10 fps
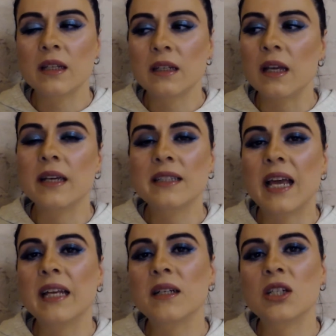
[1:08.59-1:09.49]
It's
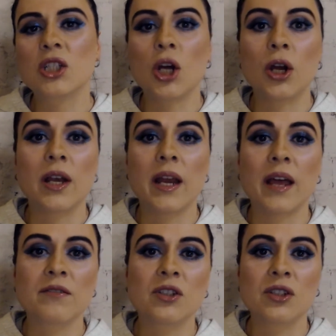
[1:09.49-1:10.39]
handy because you don't
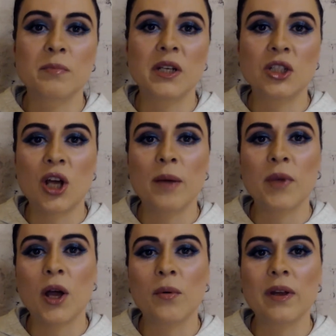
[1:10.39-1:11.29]
have to spend time
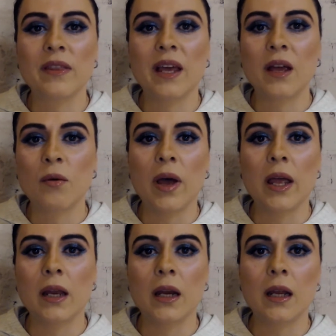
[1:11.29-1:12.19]
going there,
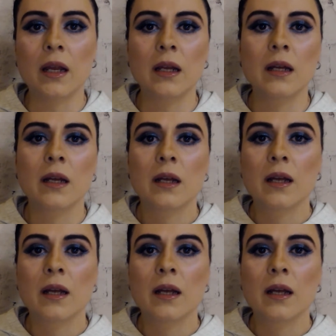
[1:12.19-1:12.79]
waiting,